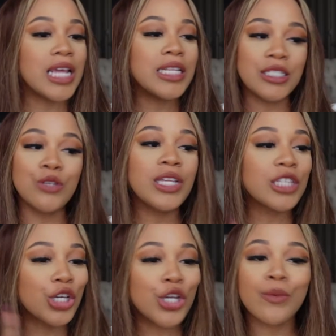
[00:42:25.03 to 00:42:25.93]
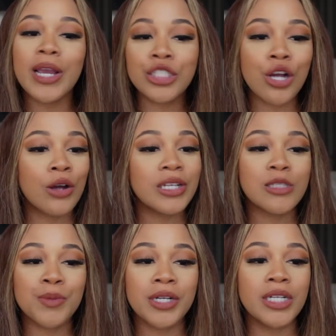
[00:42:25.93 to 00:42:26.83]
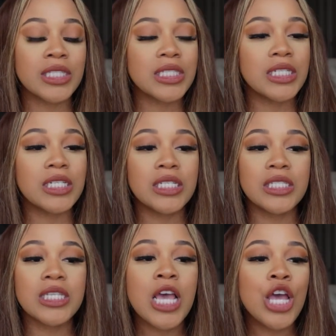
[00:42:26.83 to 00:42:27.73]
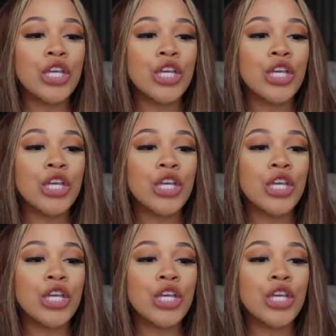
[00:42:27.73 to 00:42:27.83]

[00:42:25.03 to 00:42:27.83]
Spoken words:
you need to curate your own experiences.